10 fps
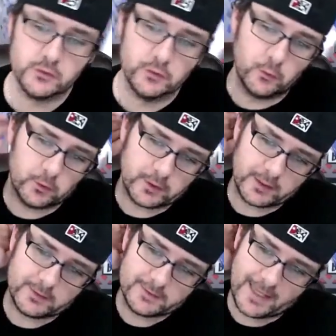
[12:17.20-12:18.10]
cool kid.
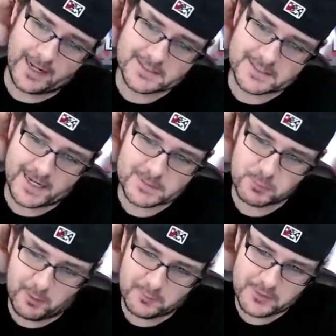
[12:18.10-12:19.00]
That is that is
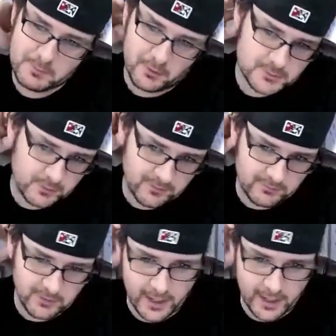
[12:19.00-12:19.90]
probably the most we've ever
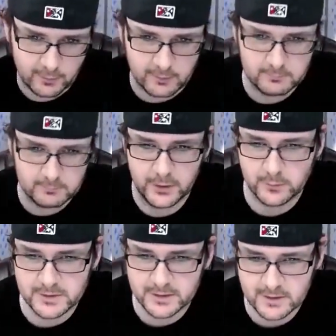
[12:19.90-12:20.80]
had BOT
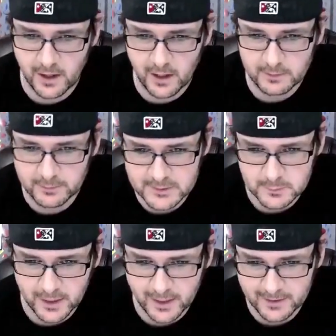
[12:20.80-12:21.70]
talk because we
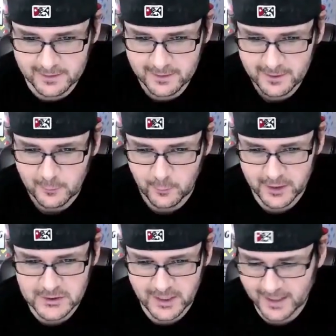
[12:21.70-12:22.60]
got a we
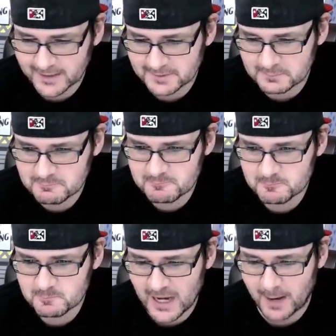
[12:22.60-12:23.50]
actually got a
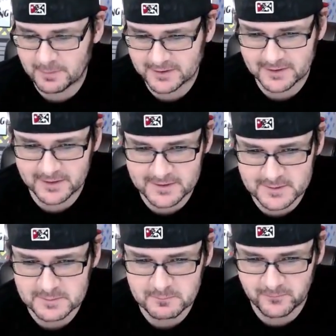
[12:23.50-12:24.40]
topic that
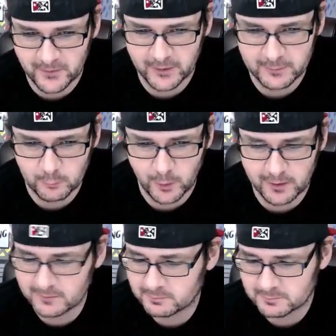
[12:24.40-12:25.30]
he's very
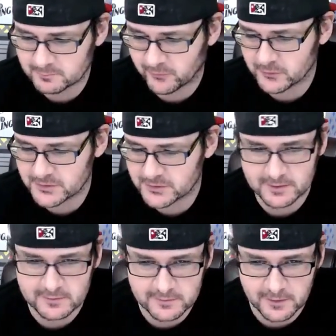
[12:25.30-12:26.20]
well versed in.